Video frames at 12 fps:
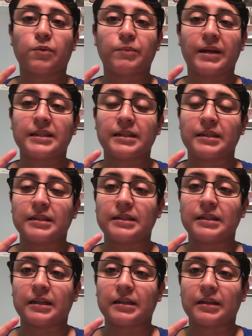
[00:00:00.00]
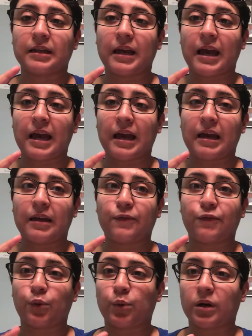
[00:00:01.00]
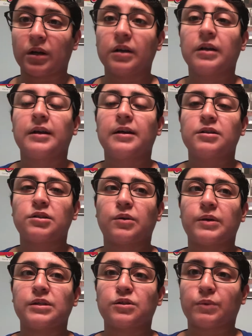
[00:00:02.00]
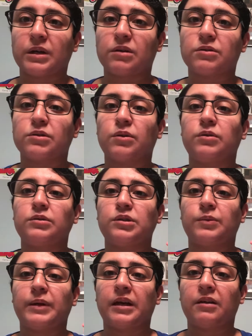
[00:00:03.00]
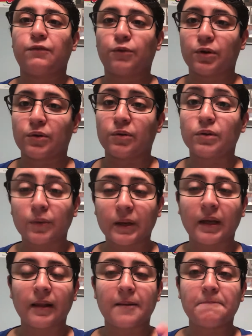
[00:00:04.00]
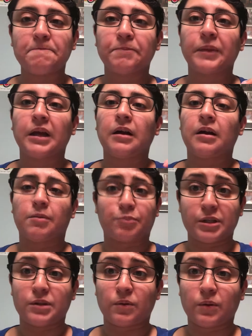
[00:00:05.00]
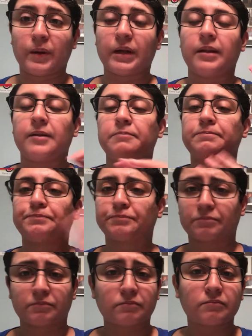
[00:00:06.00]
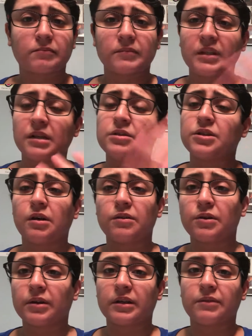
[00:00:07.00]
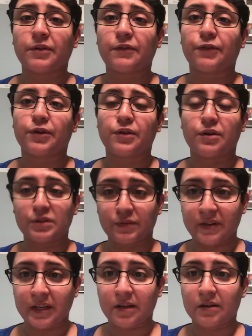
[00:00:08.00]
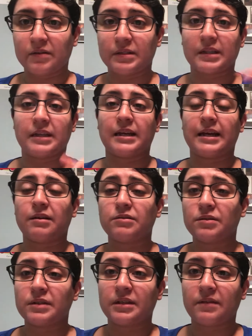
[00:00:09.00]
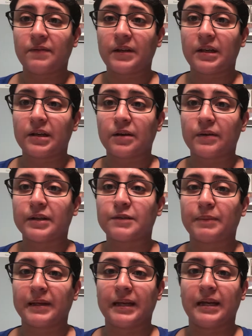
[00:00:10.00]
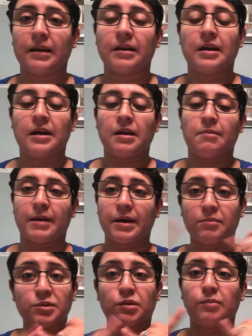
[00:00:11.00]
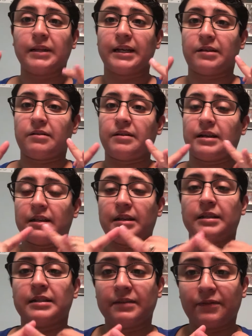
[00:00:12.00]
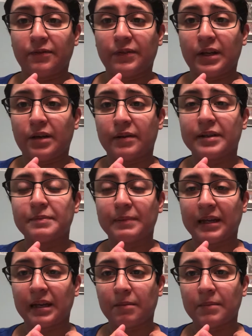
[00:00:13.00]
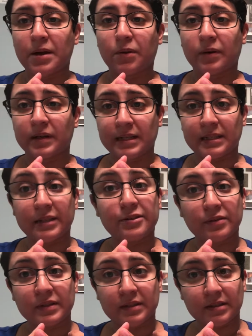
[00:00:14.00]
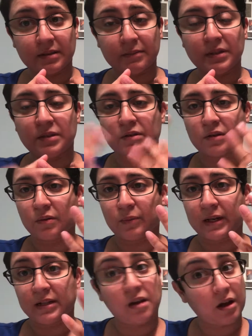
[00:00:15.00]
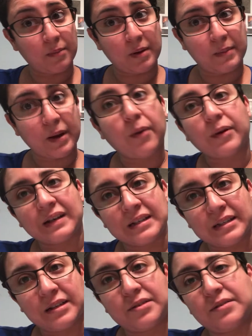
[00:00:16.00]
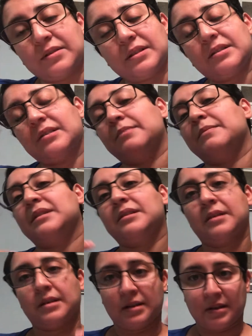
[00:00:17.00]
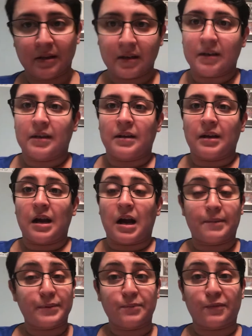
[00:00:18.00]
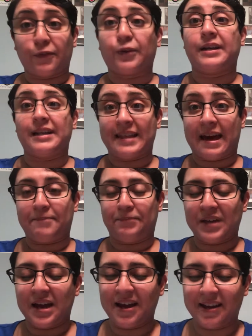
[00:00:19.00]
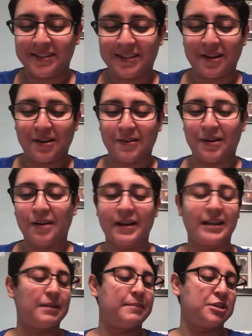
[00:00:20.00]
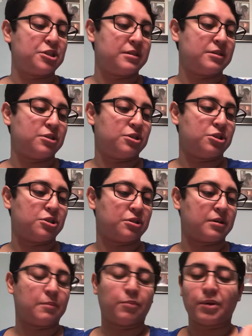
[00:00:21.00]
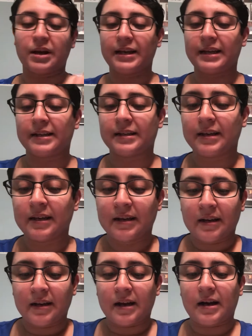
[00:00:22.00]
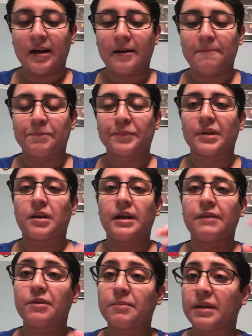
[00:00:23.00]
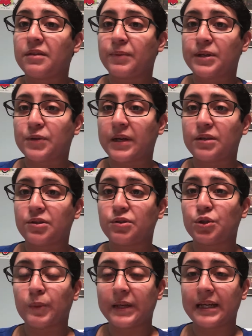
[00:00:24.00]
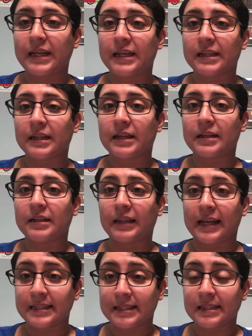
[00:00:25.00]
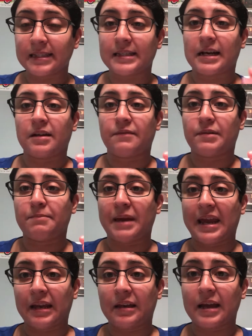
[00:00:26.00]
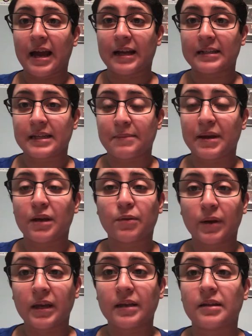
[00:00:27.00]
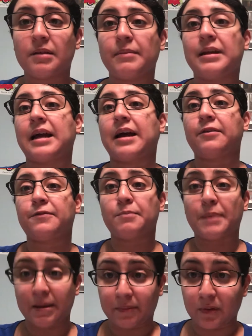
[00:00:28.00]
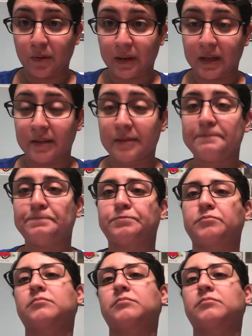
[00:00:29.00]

My son's in K4, so he's 3 years old doing a 4-year-old curriculum, a preschool curriculum. So you can refer to those videos, and then I also did a video explaining my homeschool planner, and then a different video explaining my organizational systems. So when I talk about my organizational systems, I'm referring to that. So, all right, let me just jump right in. Every month we try to do 20 lessons out of the main academic curriculum and out of the Bible curriculum.